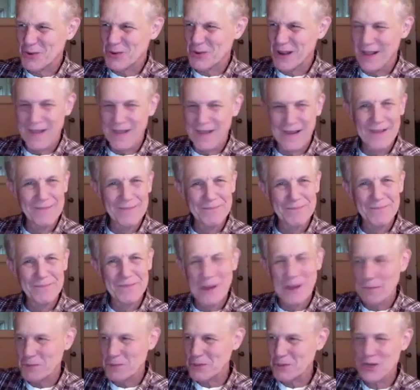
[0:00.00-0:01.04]
well,
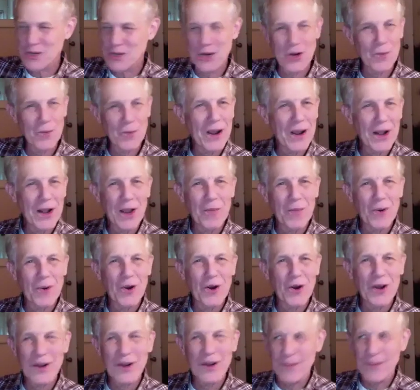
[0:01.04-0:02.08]
I'm just here in my
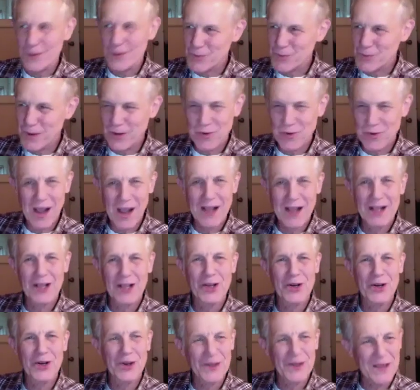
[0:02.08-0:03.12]
neighborhood and there's my dry
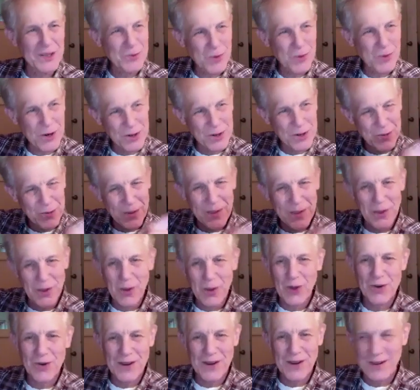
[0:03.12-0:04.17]
cleaner and that's where I do my
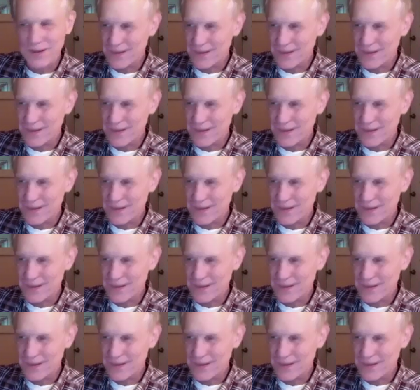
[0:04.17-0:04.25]
laundry.